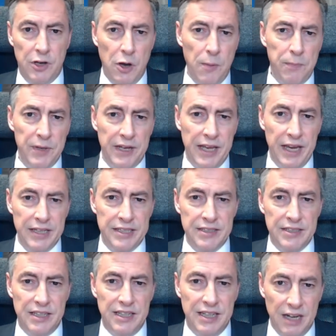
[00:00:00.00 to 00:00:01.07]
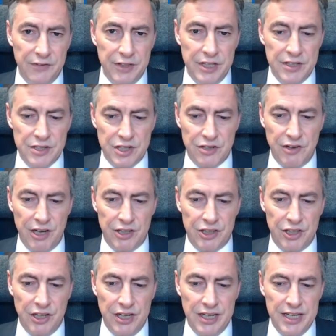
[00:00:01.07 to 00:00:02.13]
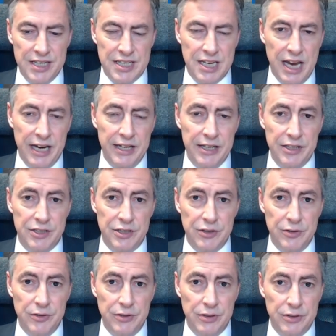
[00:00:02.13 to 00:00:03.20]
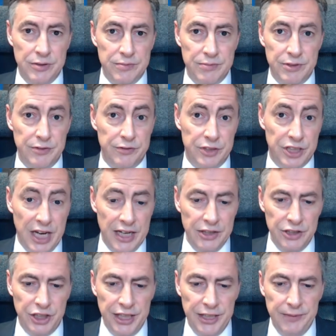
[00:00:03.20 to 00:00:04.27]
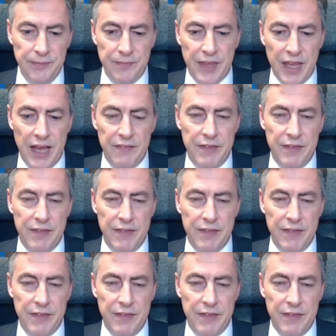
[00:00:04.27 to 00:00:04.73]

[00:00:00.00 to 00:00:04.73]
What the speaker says: The complicated governance structure is likely to prove challenging,